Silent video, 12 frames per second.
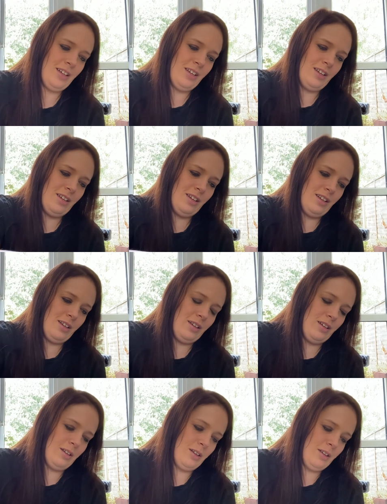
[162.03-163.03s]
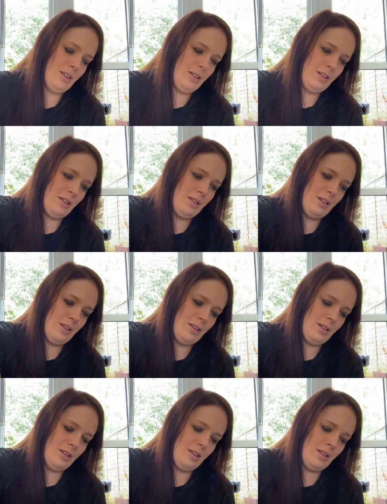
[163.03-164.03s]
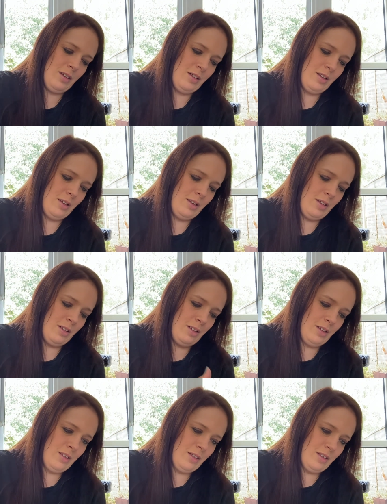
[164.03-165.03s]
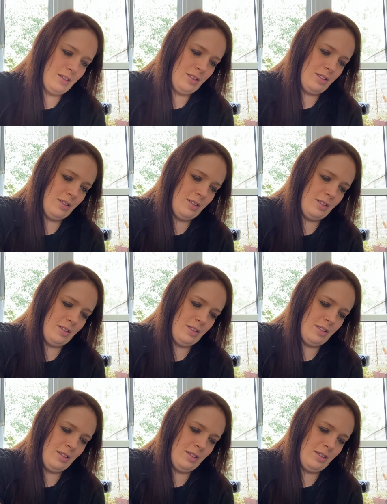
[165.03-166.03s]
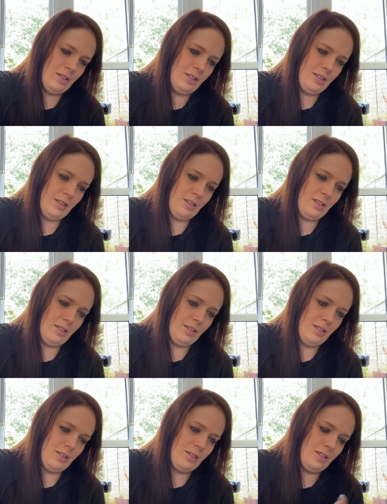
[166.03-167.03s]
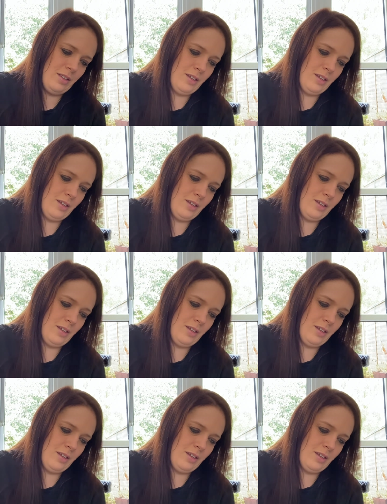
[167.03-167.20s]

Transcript: (silence)